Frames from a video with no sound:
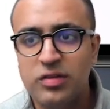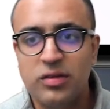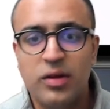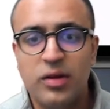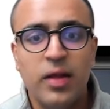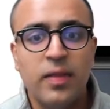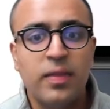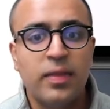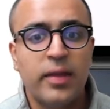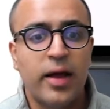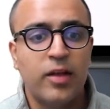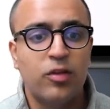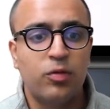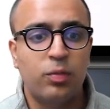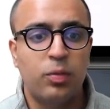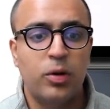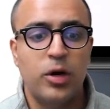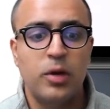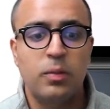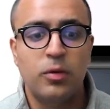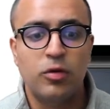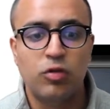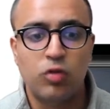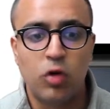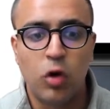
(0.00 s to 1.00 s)
is done, that's pretty
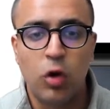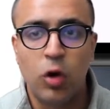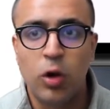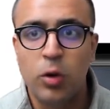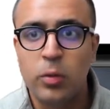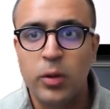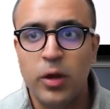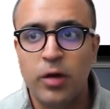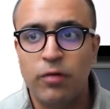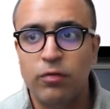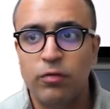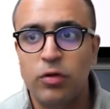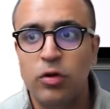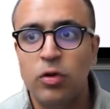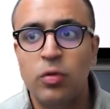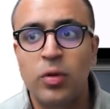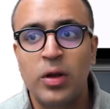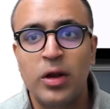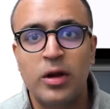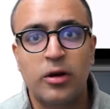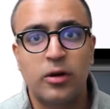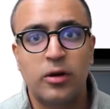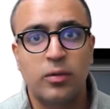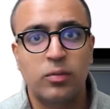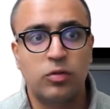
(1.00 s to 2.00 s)
much all we have to do
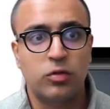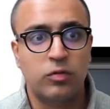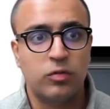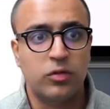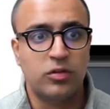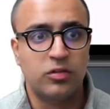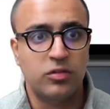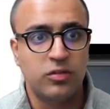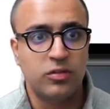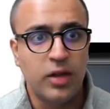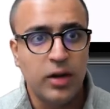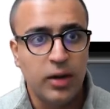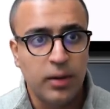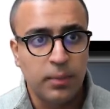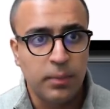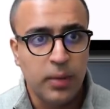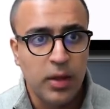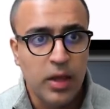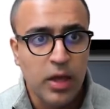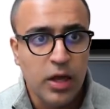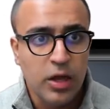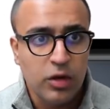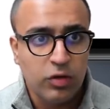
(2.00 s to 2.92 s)
in terms of the setup.